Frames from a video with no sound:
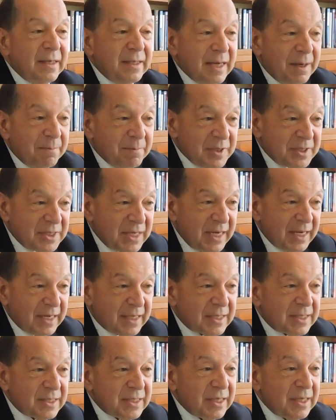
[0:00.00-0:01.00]
Number
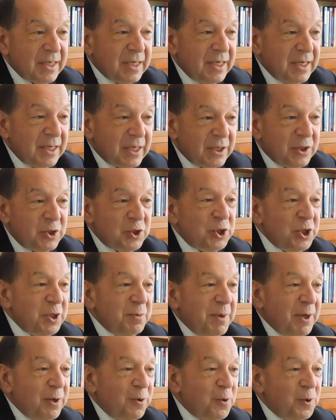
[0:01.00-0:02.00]
6,
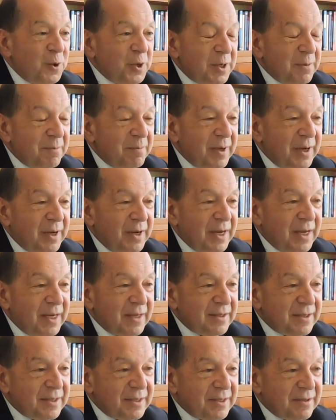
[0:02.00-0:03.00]
consumer law
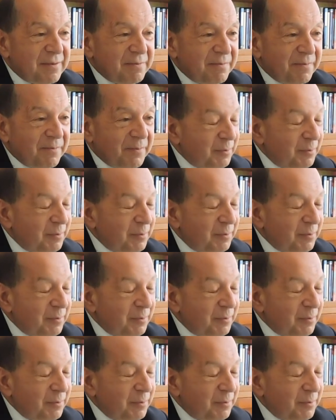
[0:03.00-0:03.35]
compliance.